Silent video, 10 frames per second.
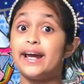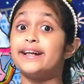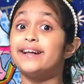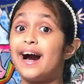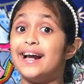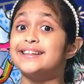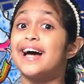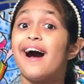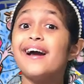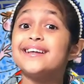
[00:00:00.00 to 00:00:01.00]
And
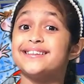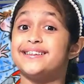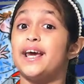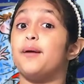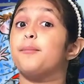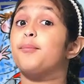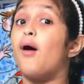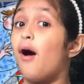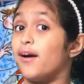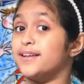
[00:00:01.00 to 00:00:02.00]
guys, I said
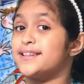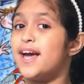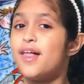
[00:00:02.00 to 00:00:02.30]
part.